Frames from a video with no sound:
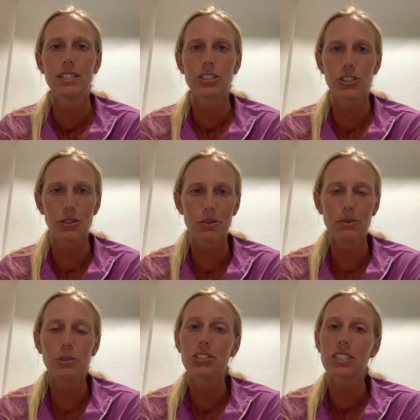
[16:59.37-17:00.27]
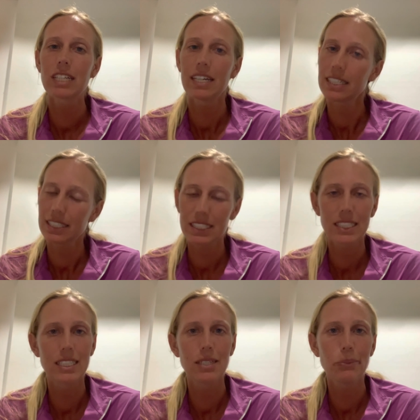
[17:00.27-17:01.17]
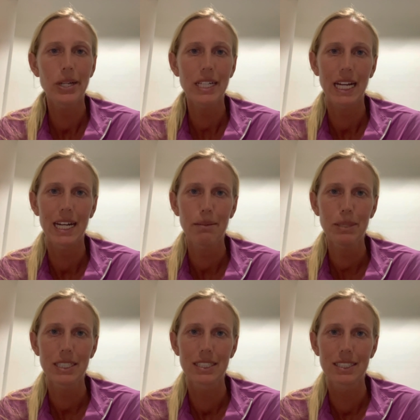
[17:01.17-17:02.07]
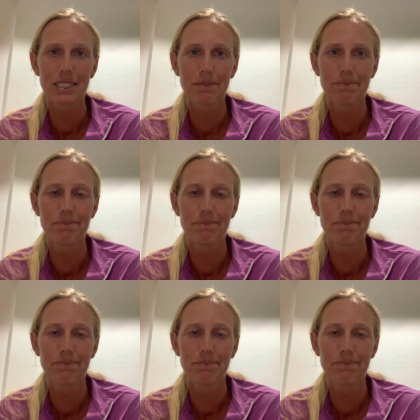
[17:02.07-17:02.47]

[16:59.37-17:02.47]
So we'll just kind of see what happens.